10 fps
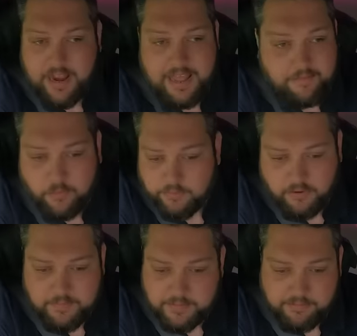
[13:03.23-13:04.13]
to have a
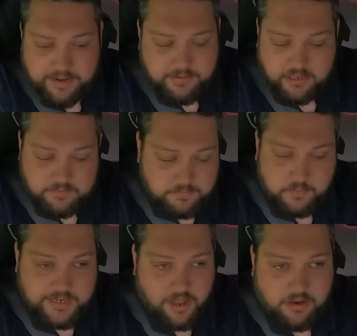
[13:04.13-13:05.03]
45-minute break because we
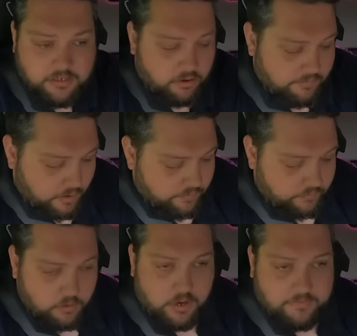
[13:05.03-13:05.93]
can't drive over
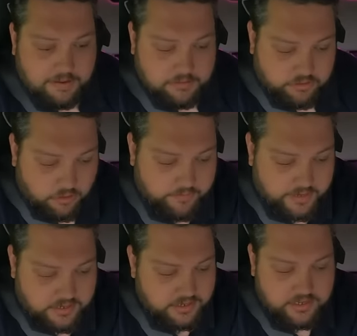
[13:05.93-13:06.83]
4.5 hours
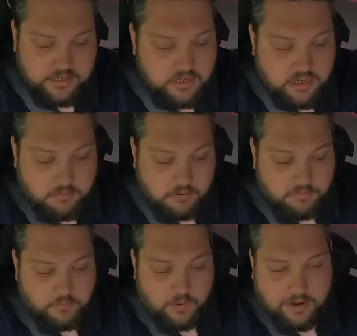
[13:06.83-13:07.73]
driving. We're on
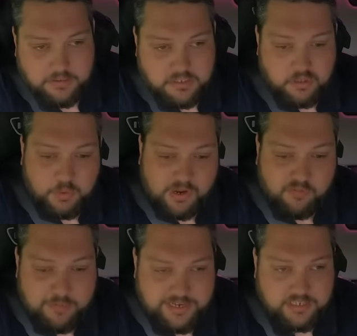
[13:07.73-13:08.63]
4 hours and 12 minutes